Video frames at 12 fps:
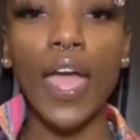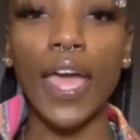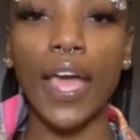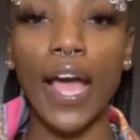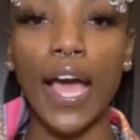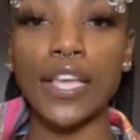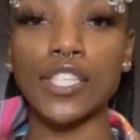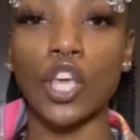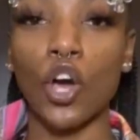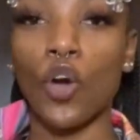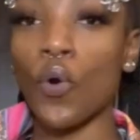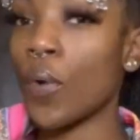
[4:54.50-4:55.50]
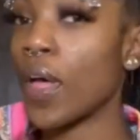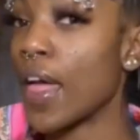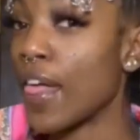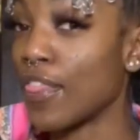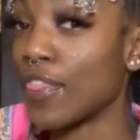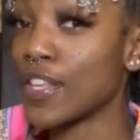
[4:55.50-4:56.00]
Hey guys, so
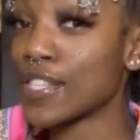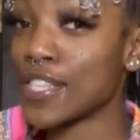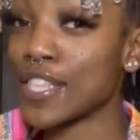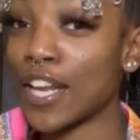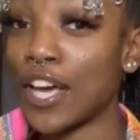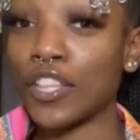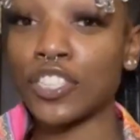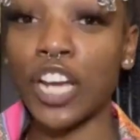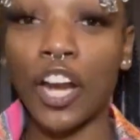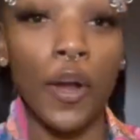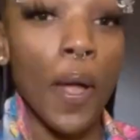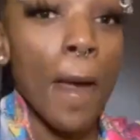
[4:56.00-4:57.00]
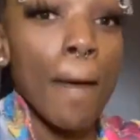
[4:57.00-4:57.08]
this is another shirt.